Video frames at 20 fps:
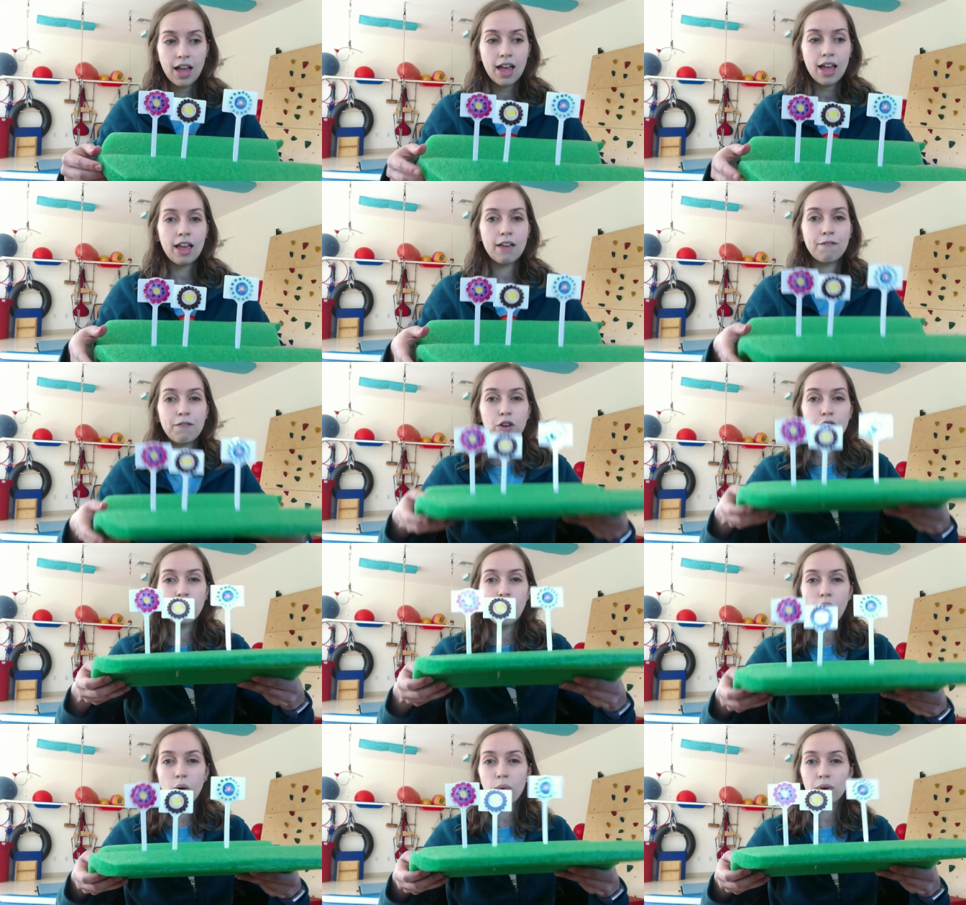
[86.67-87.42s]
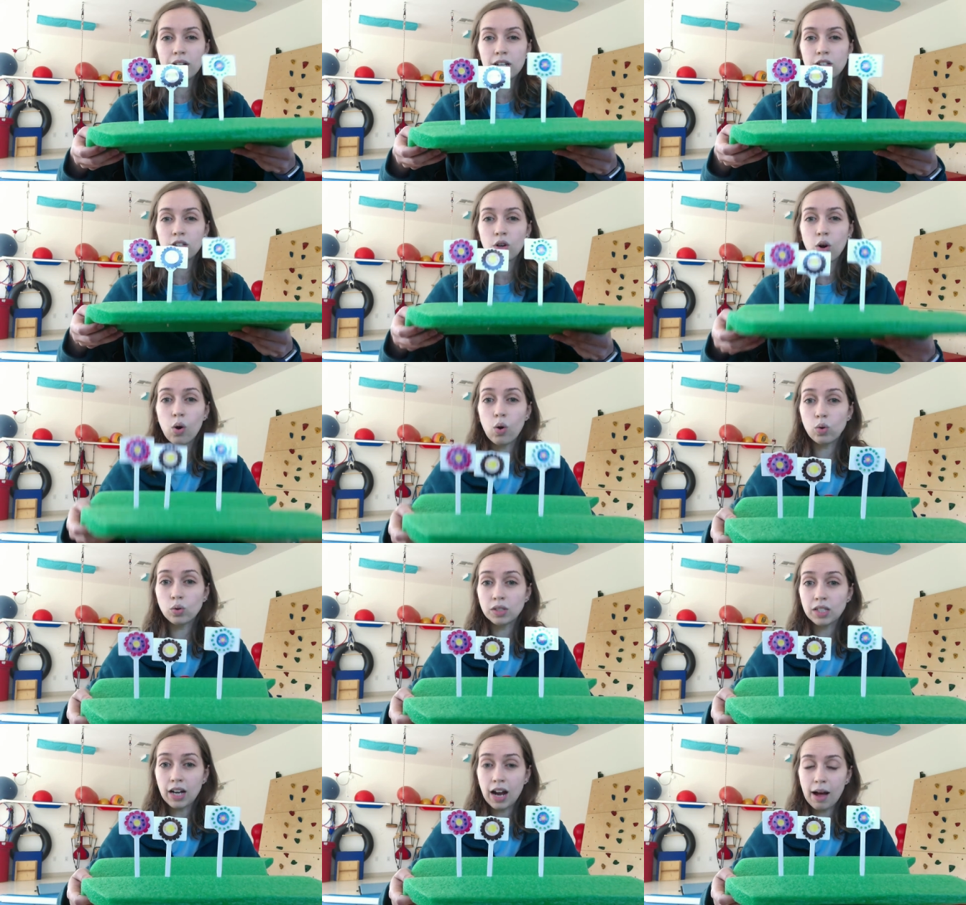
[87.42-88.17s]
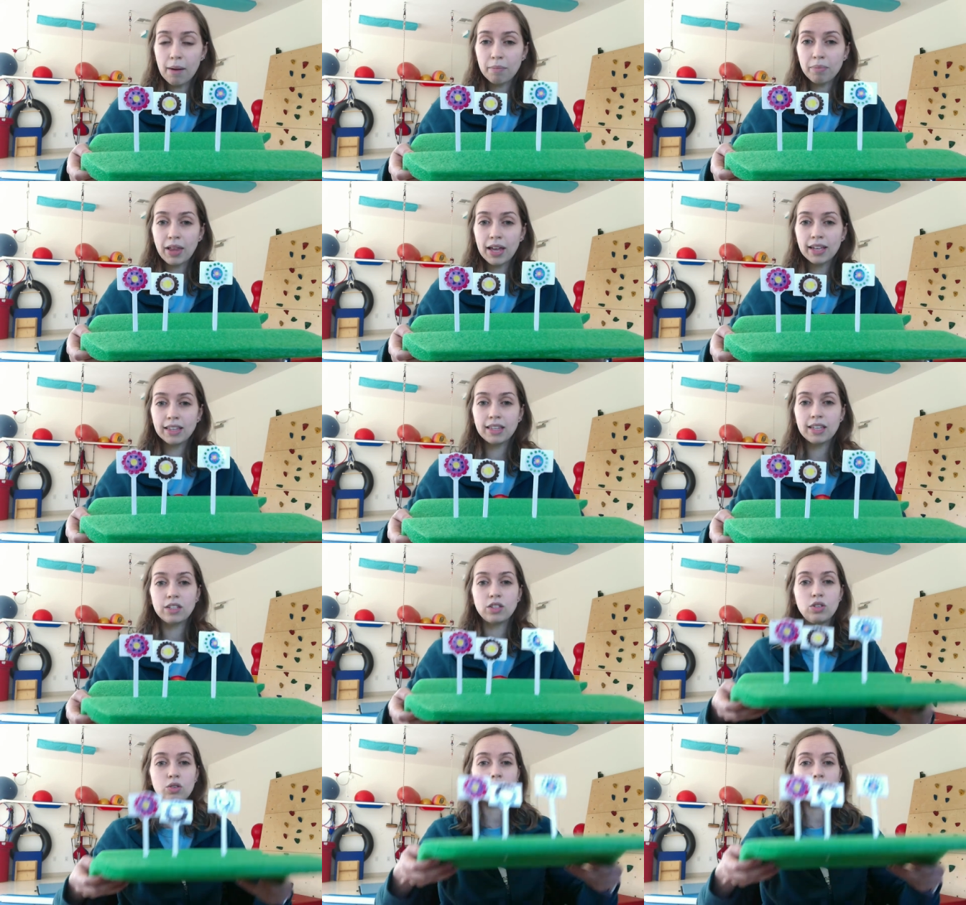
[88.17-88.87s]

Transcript: If you're not wanting to hold it up like this,